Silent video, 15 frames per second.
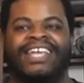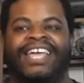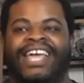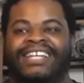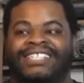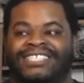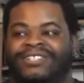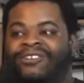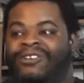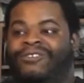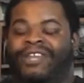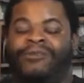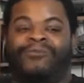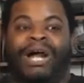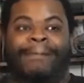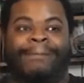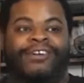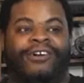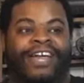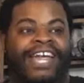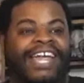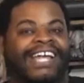and just like wiping
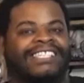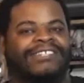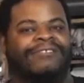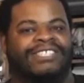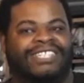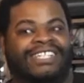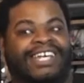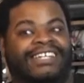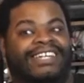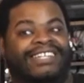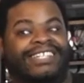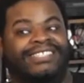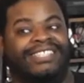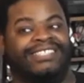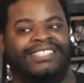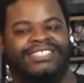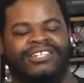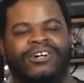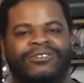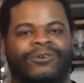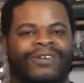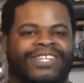your hands over and saying, yeah, just
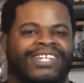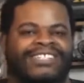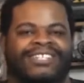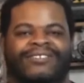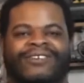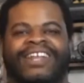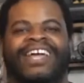go with it.